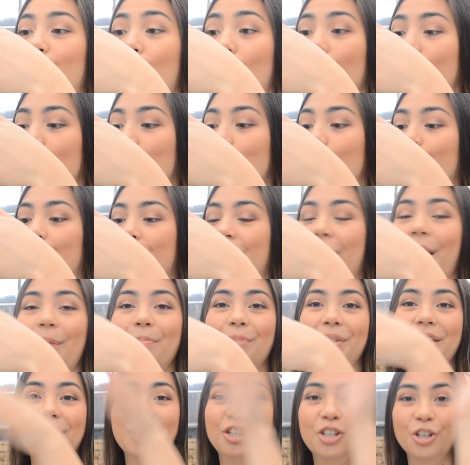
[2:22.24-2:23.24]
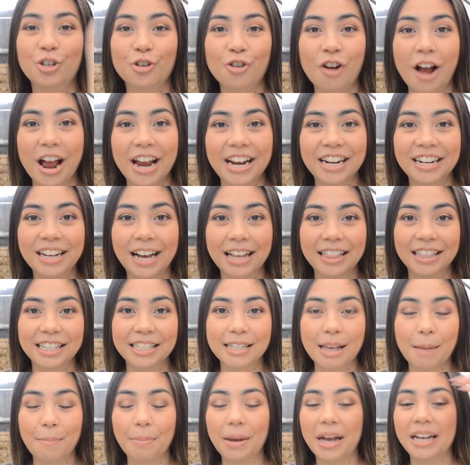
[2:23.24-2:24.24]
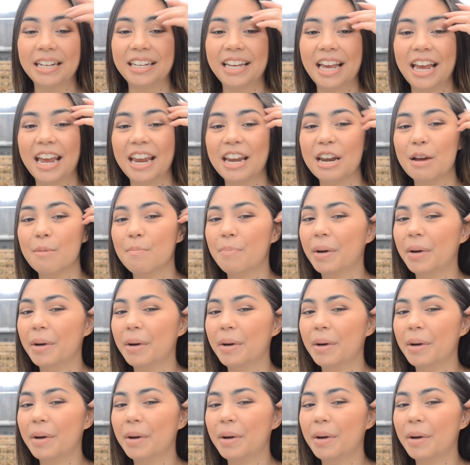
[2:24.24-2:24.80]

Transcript: going to attempt to try and cut this up again.